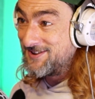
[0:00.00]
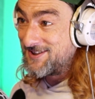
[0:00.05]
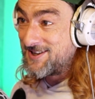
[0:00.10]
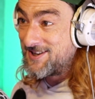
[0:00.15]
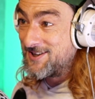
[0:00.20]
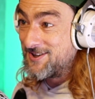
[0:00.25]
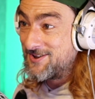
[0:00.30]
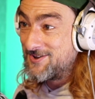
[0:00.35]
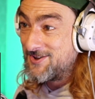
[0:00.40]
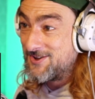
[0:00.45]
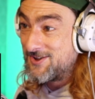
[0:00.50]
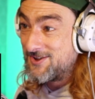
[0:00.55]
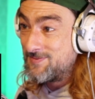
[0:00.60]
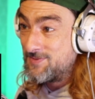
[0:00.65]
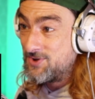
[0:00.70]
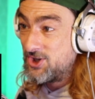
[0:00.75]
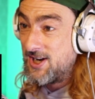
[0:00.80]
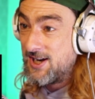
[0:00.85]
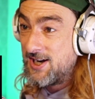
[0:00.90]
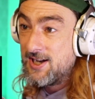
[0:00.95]
It's going to cause
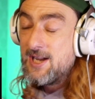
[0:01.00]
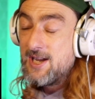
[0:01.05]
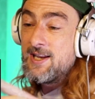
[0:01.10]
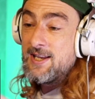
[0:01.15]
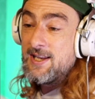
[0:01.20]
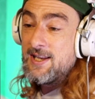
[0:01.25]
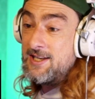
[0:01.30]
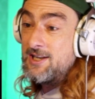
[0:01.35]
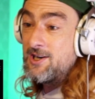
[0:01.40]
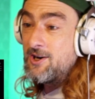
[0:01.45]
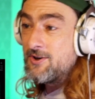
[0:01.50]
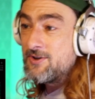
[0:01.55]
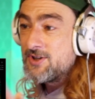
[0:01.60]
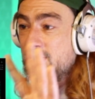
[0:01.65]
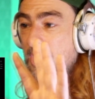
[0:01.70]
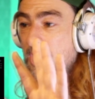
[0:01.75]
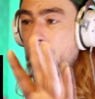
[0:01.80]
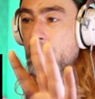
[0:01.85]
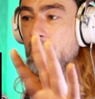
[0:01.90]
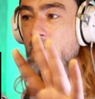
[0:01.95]
some shit. He
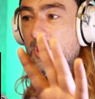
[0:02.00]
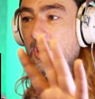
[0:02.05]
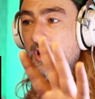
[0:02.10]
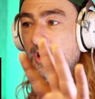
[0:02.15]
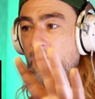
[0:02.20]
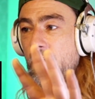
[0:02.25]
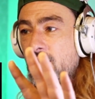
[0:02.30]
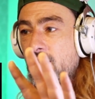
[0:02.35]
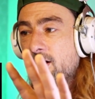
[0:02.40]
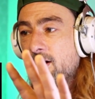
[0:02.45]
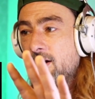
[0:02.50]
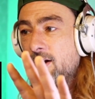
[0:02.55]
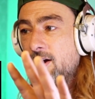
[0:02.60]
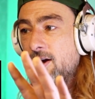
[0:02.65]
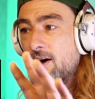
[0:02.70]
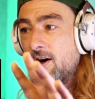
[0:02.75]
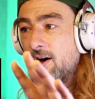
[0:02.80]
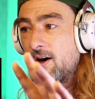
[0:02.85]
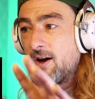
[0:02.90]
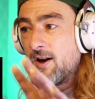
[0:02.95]
knows. But
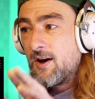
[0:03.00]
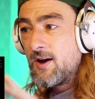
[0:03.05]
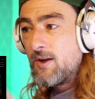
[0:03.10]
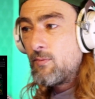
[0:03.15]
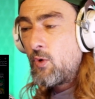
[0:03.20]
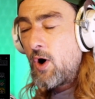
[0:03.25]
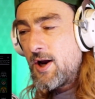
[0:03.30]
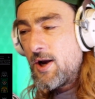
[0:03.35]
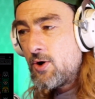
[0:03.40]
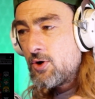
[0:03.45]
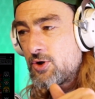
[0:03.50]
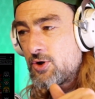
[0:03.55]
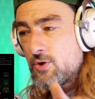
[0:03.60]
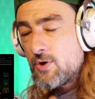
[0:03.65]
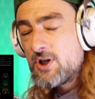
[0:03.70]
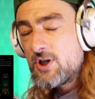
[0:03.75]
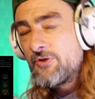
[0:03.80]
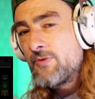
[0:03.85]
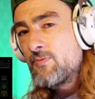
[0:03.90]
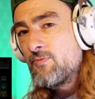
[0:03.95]
why not
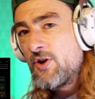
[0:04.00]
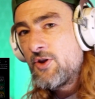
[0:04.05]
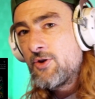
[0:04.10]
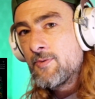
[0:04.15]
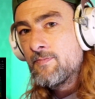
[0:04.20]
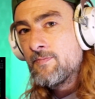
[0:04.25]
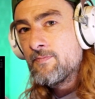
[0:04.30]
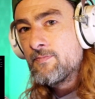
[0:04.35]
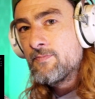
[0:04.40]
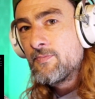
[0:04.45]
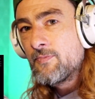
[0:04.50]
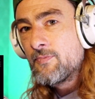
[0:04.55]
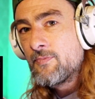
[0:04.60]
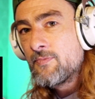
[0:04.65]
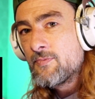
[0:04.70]
do a different rhythm?